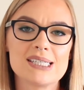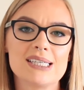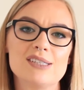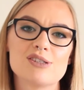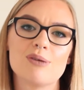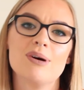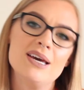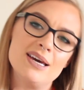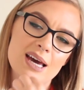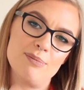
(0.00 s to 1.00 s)
to keto
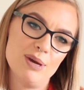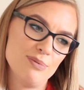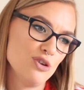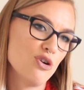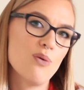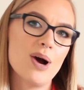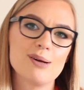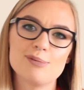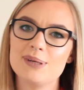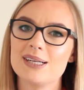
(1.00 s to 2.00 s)
and maybe go
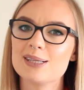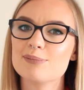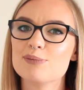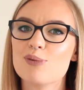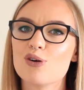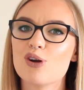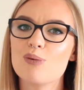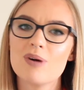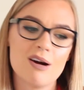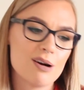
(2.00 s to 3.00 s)
out, be a little bit more
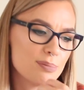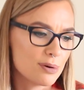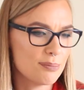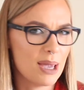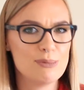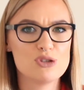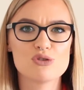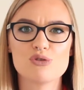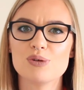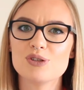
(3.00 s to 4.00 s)
low carb, or maybe
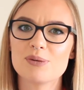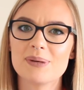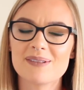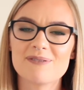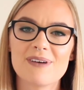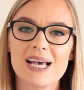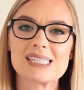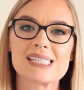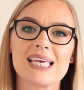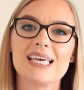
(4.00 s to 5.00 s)
just do intermittent
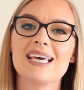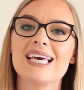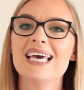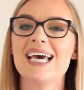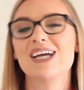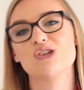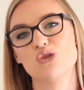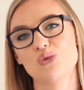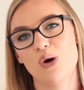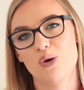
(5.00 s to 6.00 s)
fasting and
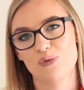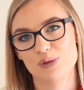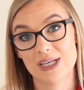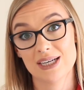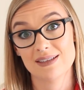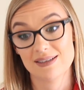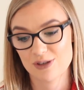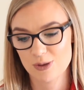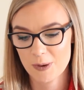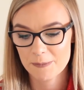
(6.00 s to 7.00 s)
just do whole food diets and
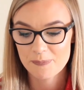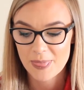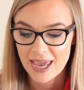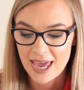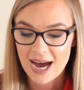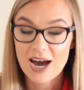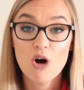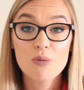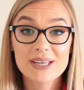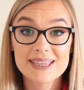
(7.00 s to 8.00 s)
so on. I
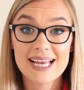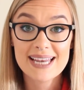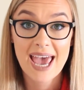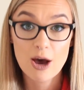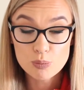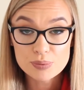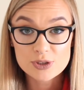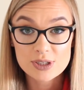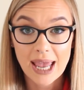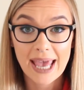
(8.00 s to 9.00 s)
hope that
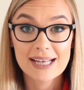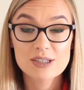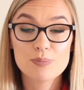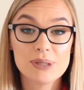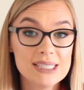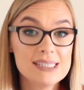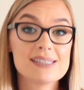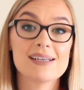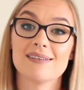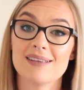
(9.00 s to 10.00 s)
helped, and
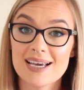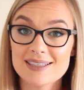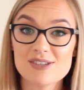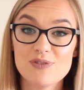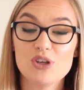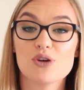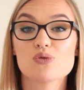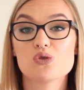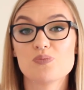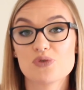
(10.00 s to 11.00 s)
please like this video,
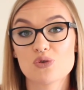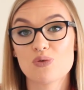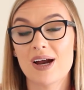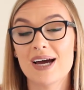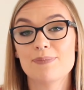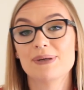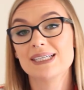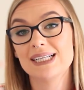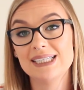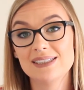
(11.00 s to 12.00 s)
subscribe
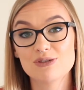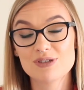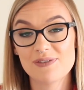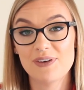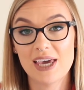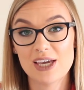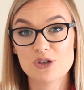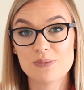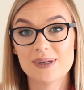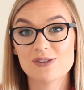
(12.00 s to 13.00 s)
and click the
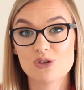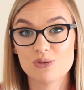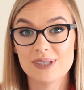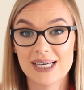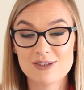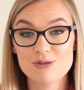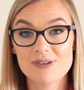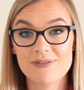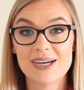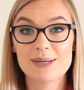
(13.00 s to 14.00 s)
notification bell so you get
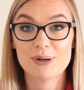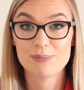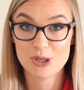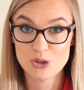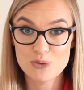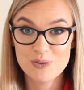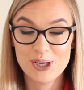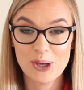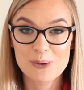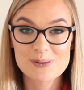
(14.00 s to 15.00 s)
notified about my new
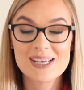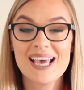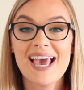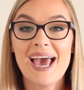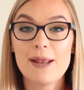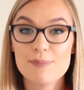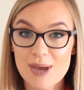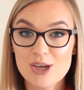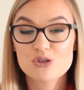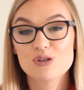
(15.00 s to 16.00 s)
videos, and
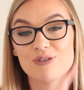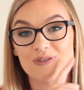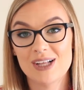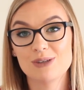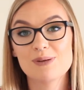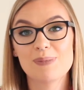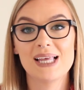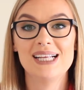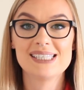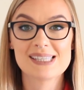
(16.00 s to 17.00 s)
make sure you follow the
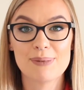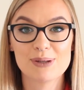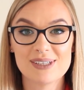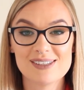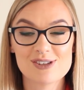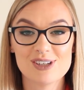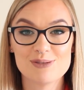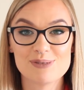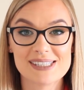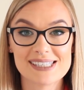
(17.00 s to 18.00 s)
playlist about the
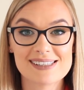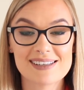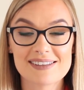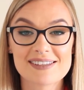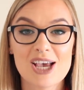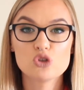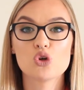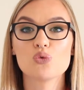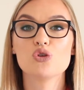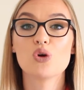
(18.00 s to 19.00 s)
insulin resistance
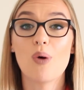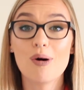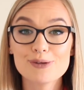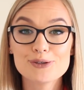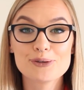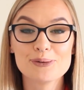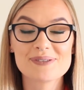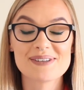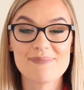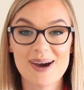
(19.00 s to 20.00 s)
so you know all the
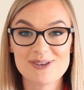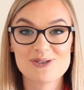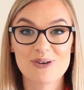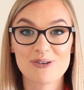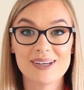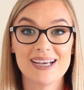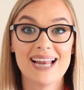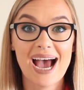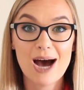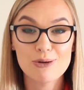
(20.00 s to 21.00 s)
tools in my story
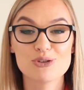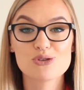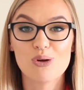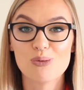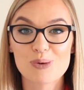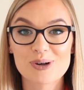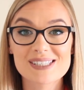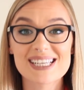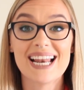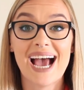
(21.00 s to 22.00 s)
and how this all
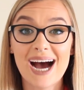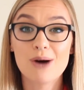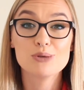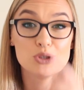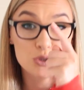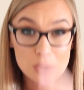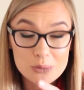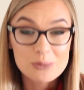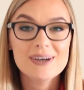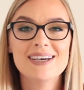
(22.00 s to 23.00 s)
works and how
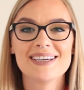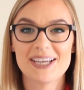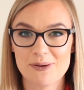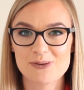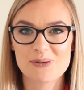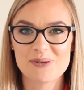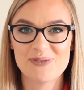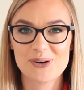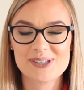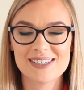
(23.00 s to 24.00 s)
you can also
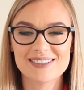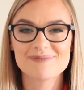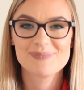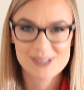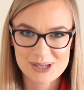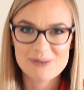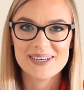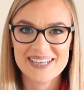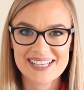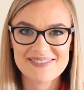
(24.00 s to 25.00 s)
reverse it. See you
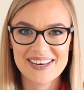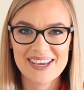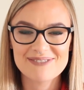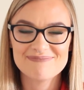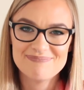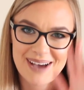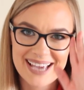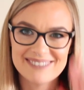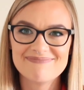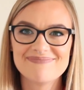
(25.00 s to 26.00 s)
in the next video. Bye.